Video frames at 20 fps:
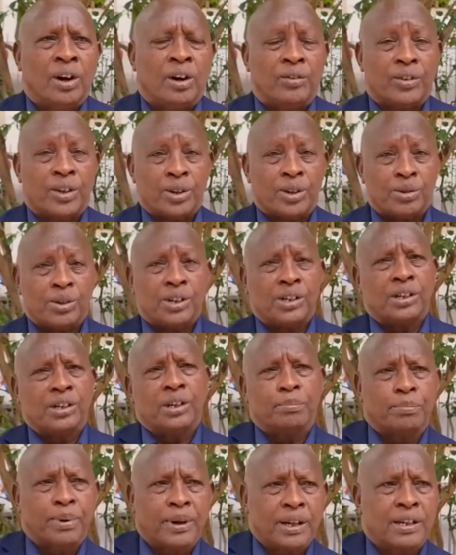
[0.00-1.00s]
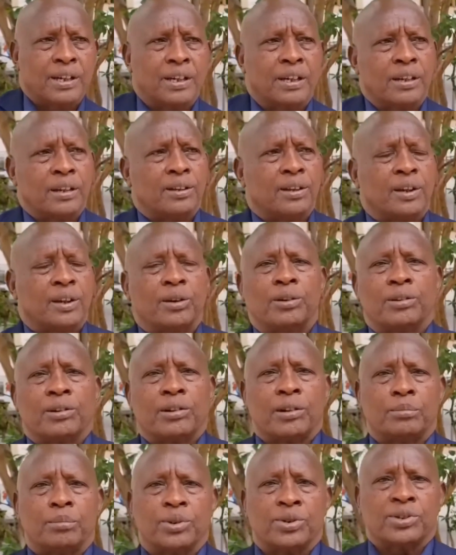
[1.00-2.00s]
of the UDA Party, the
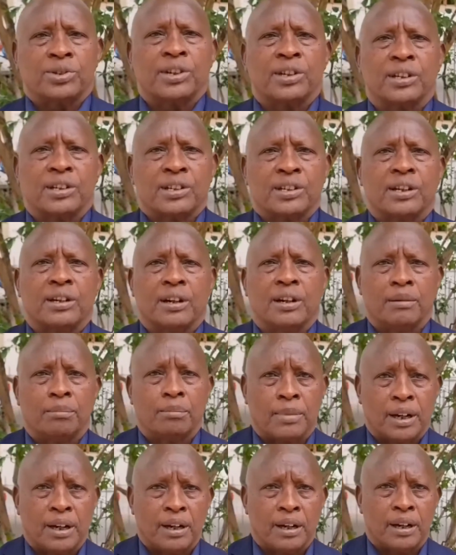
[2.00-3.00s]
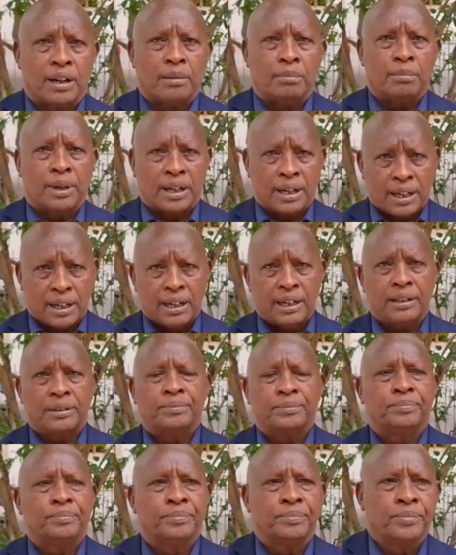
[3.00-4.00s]
Honorable Senator Mal Malala
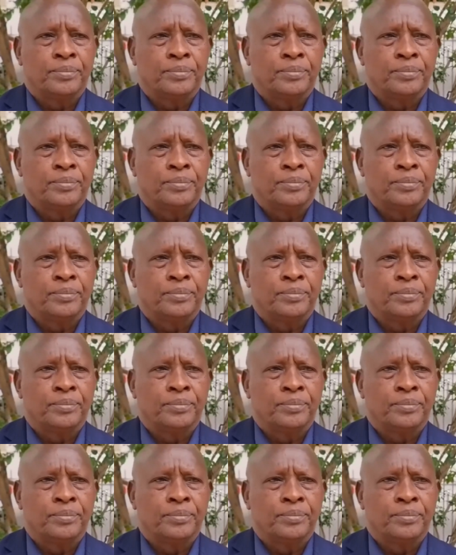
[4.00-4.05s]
